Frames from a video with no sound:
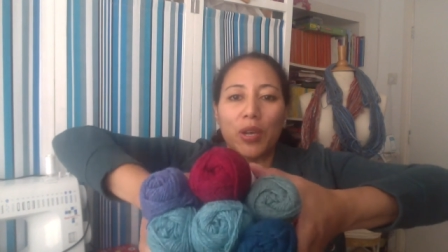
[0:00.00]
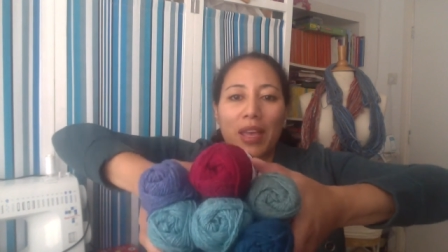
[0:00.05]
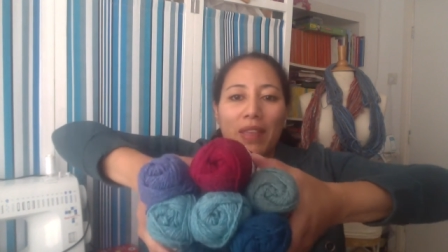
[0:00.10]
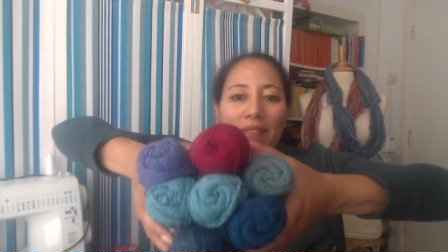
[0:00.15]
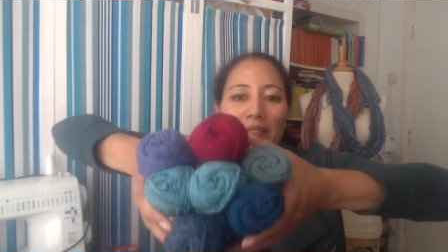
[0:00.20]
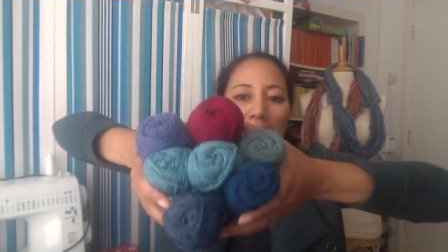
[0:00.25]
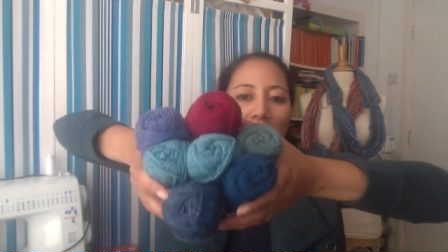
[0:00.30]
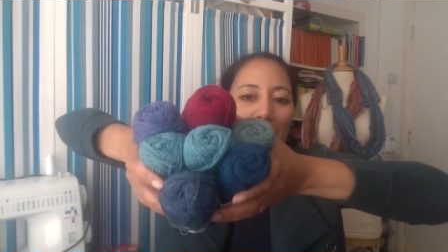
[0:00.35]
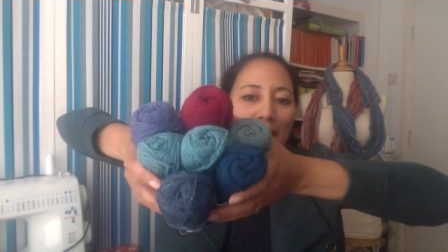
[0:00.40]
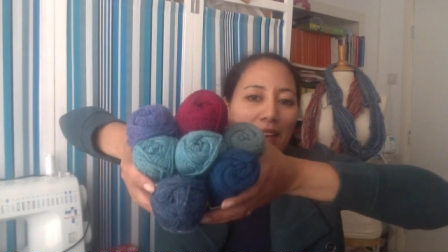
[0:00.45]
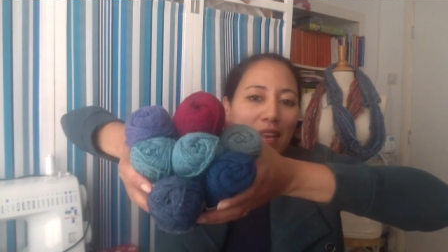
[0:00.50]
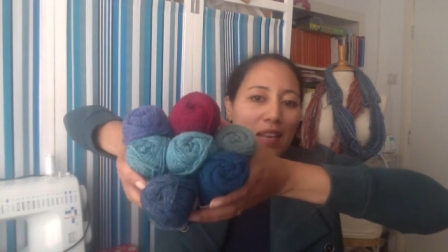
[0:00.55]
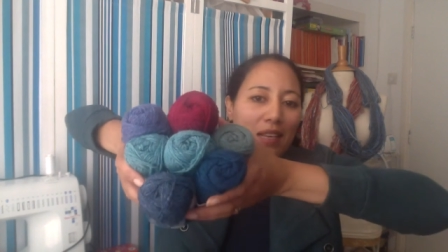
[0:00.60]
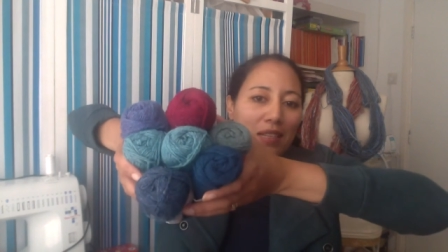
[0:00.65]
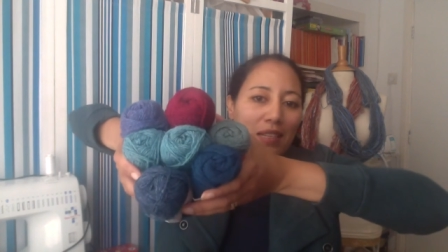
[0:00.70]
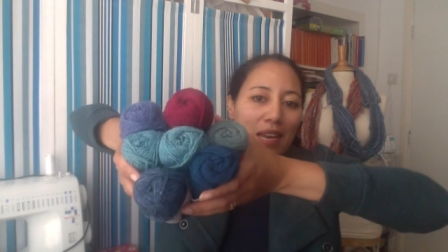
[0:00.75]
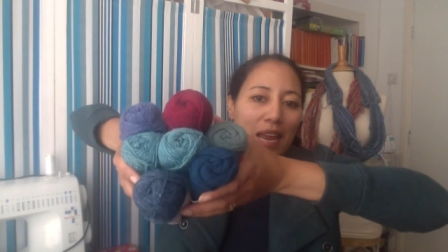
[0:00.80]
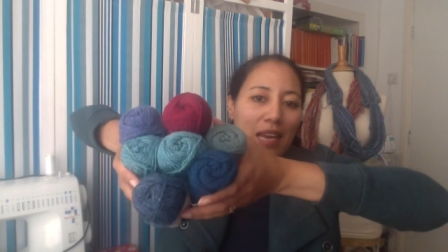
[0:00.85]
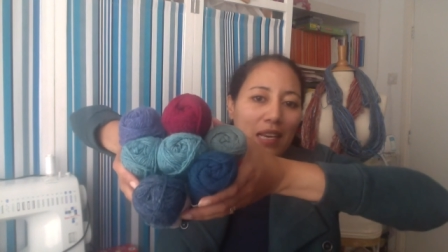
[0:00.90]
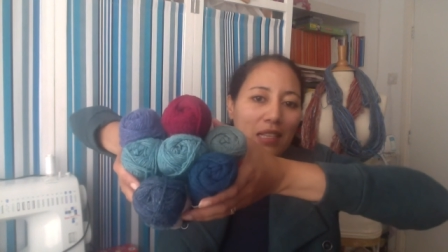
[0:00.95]
and then
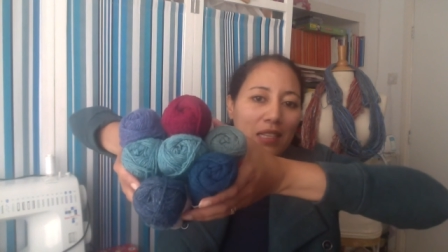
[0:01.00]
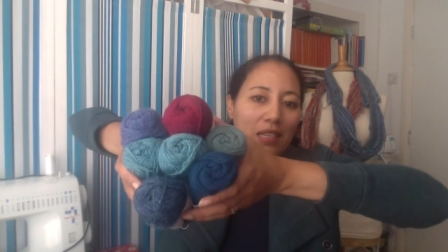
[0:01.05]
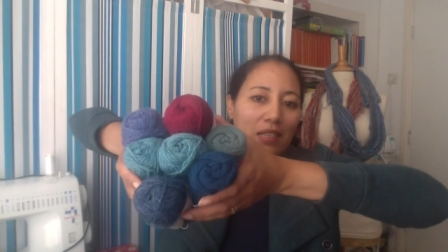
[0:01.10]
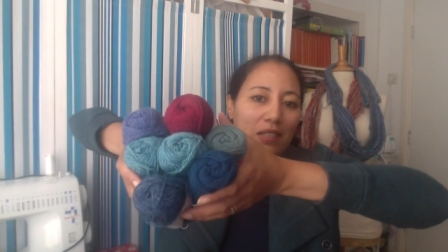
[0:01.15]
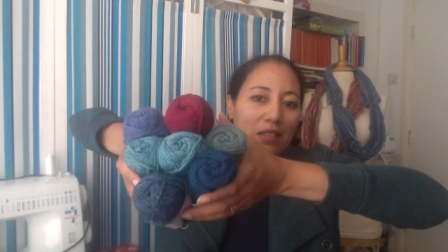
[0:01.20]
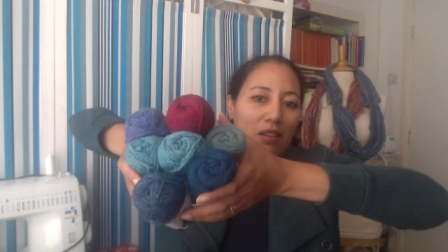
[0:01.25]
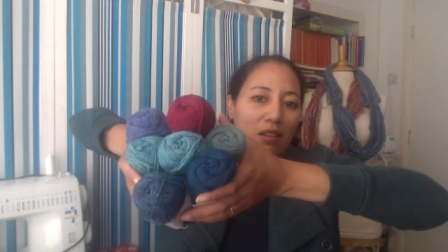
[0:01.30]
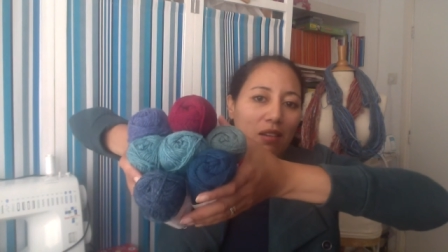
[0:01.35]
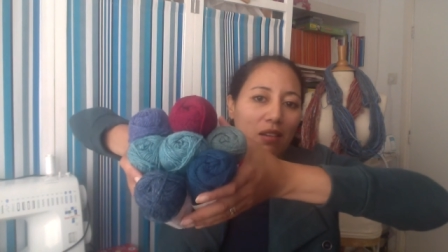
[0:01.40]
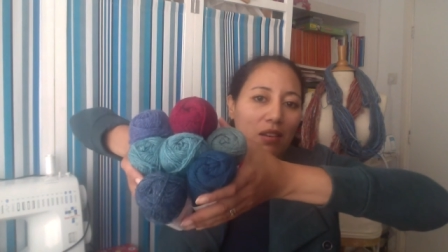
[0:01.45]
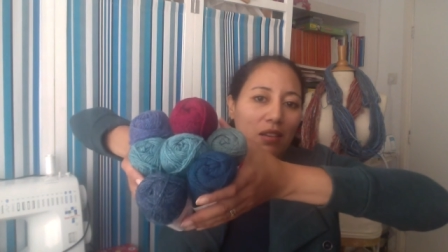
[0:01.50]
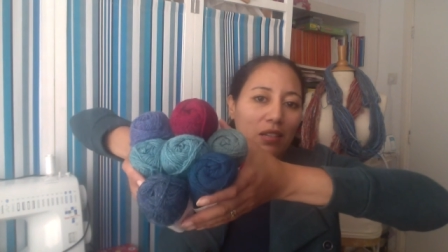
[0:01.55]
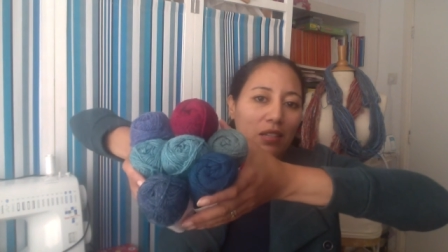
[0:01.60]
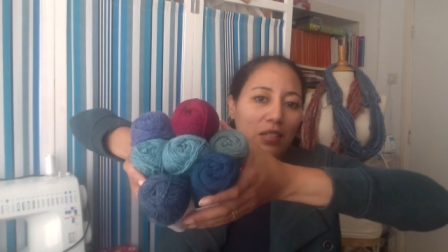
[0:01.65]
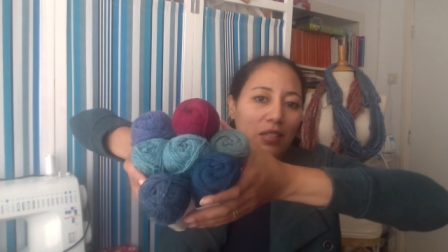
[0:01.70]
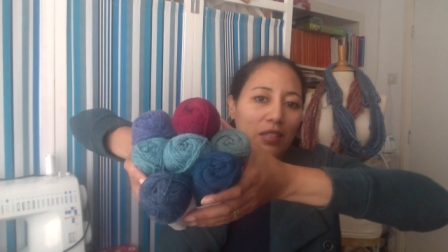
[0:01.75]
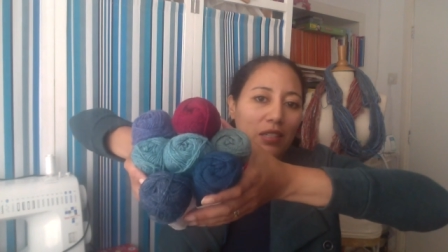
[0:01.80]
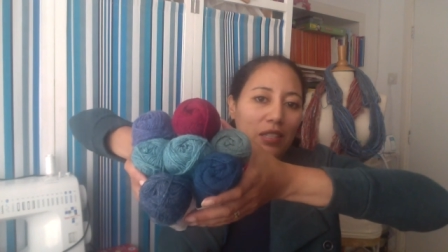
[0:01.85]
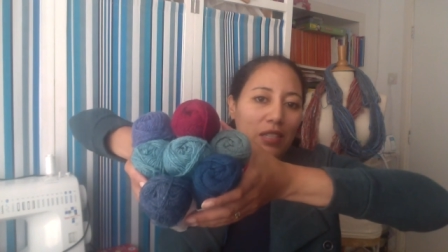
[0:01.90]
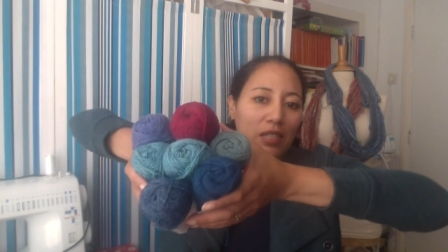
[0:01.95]
as an accent
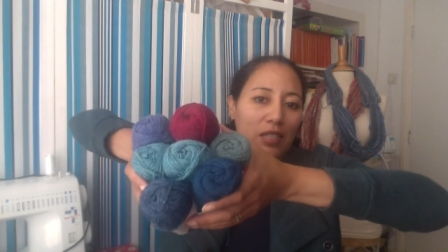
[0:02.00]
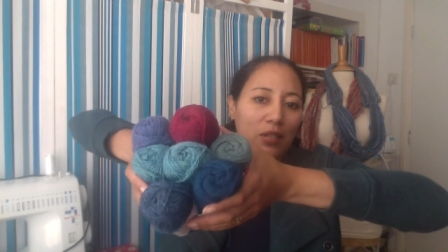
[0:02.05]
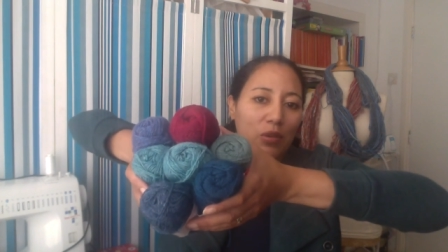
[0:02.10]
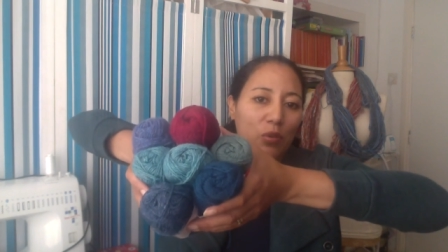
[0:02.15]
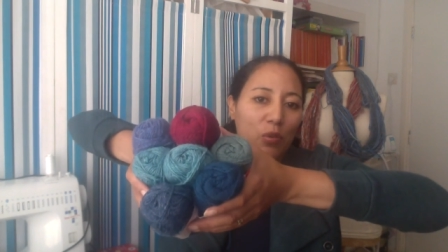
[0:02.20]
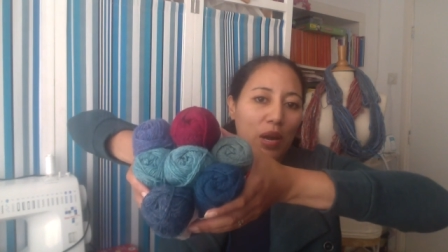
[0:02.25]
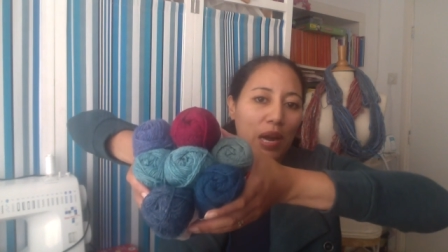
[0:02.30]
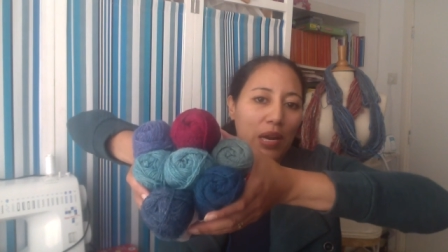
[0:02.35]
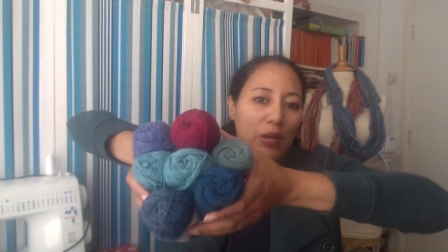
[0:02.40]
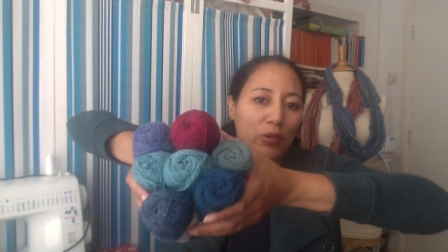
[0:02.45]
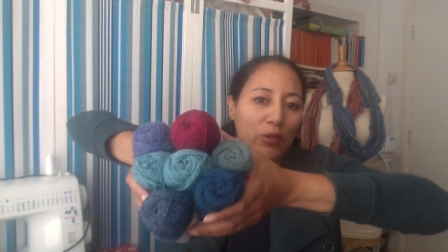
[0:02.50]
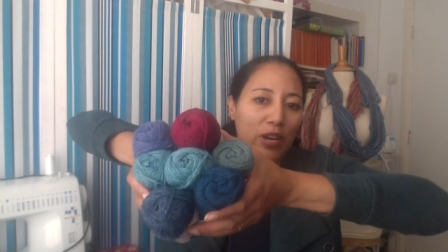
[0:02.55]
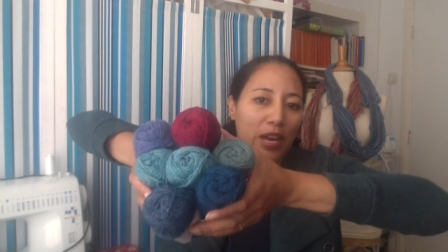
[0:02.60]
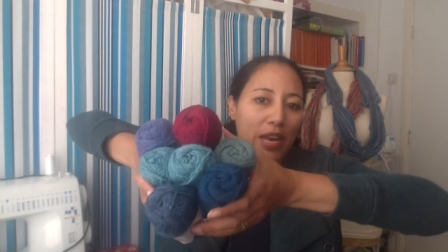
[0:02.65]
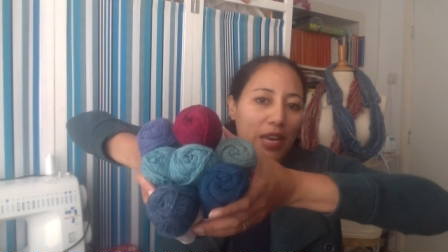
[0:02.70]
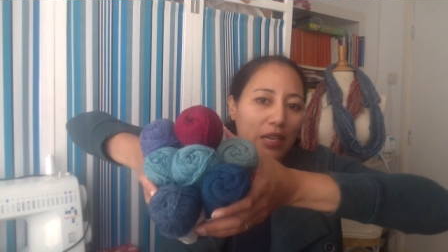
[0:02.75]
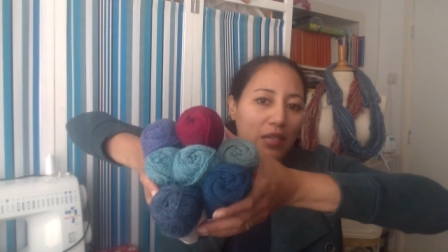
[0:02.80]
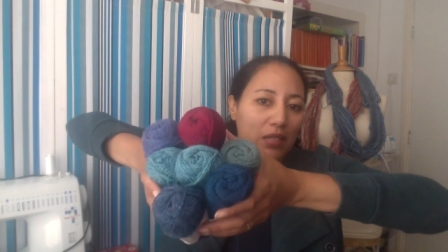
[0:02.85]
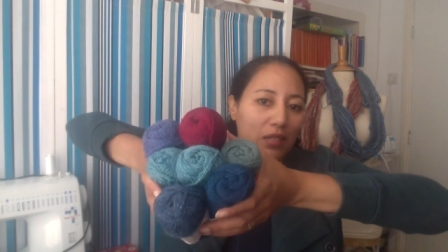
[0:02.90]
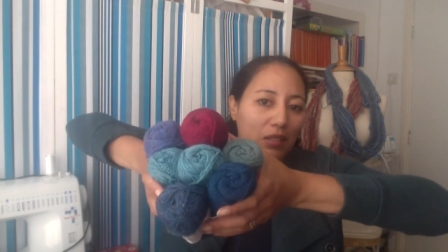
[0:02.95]
color the wine
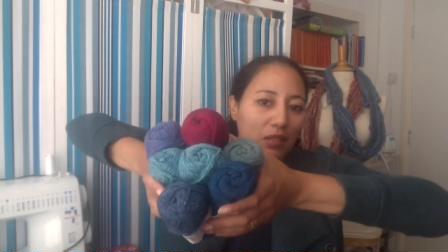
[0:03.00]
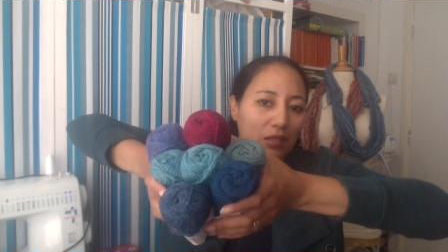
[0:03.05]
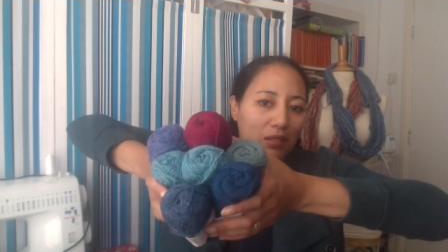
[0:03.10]
red,